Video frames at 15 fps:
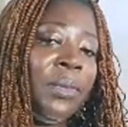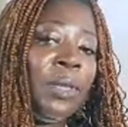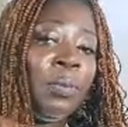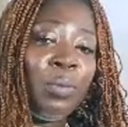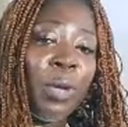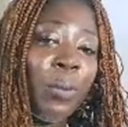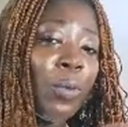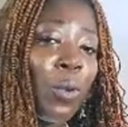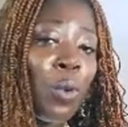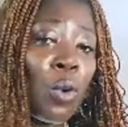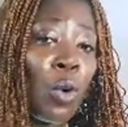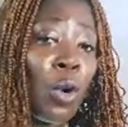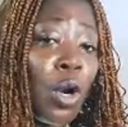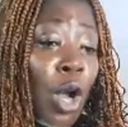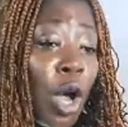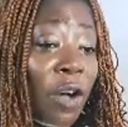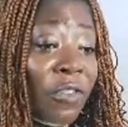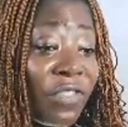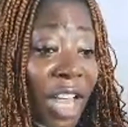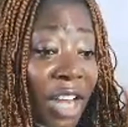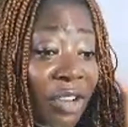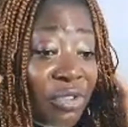People who
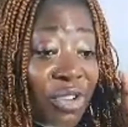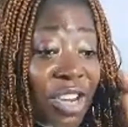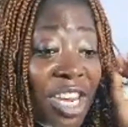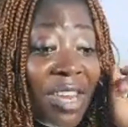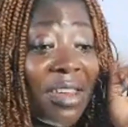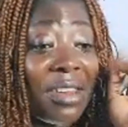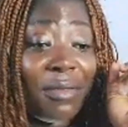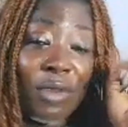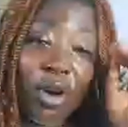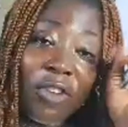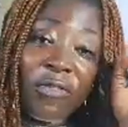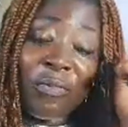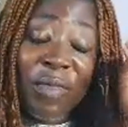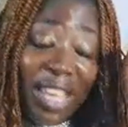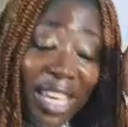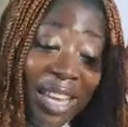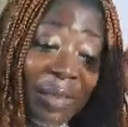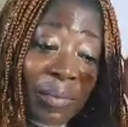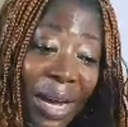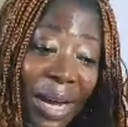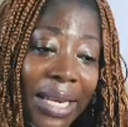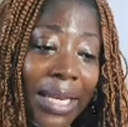love the dream of making
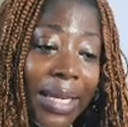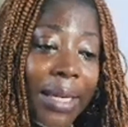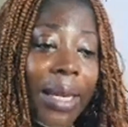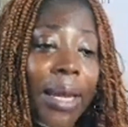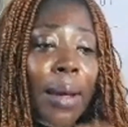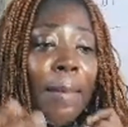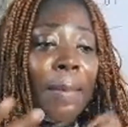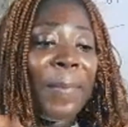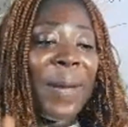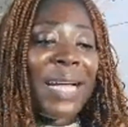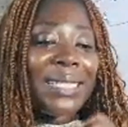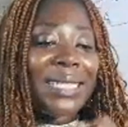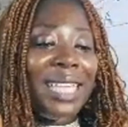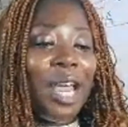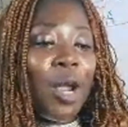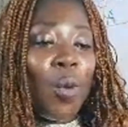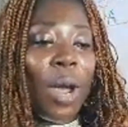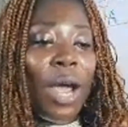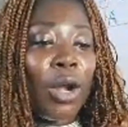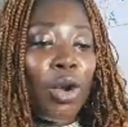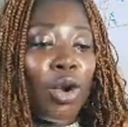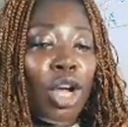money, but they
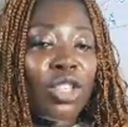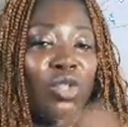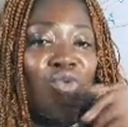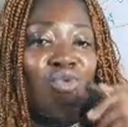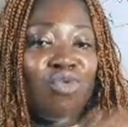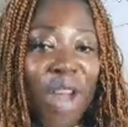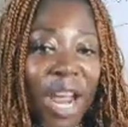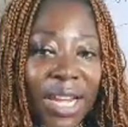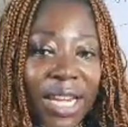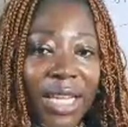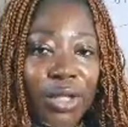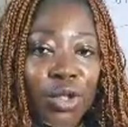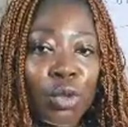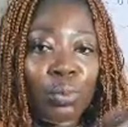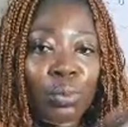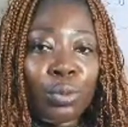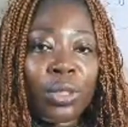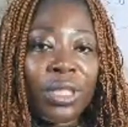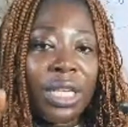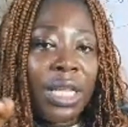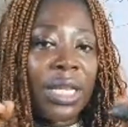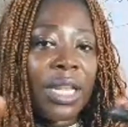were not ready to
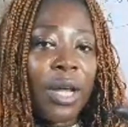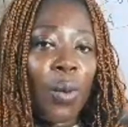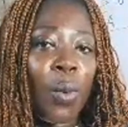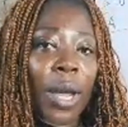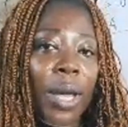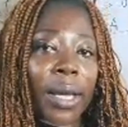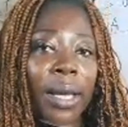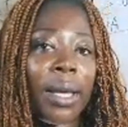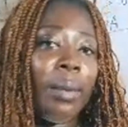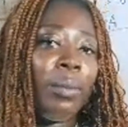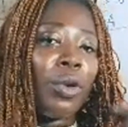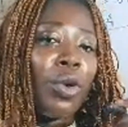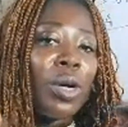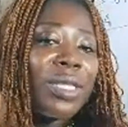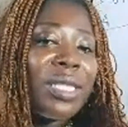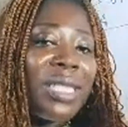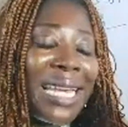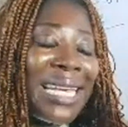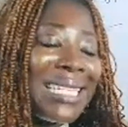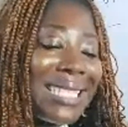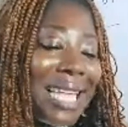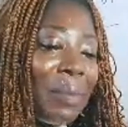put in the work because they
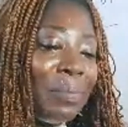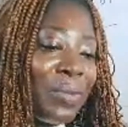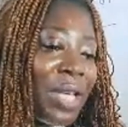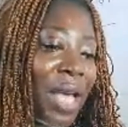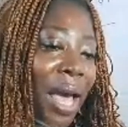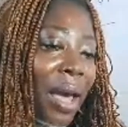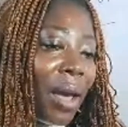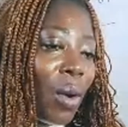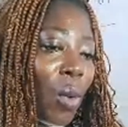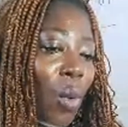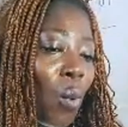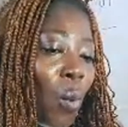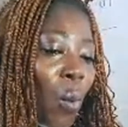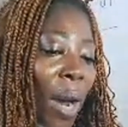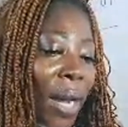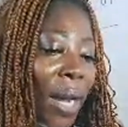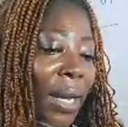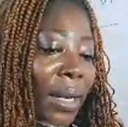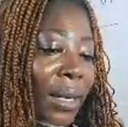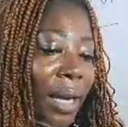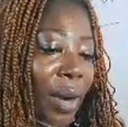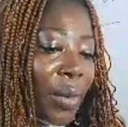disappear
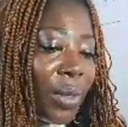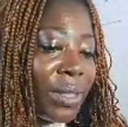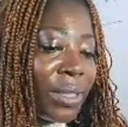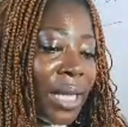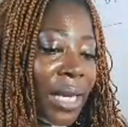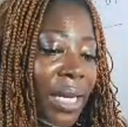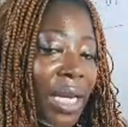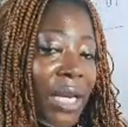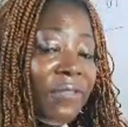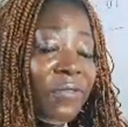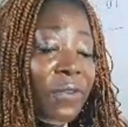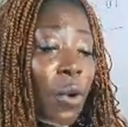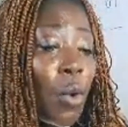when there is the need for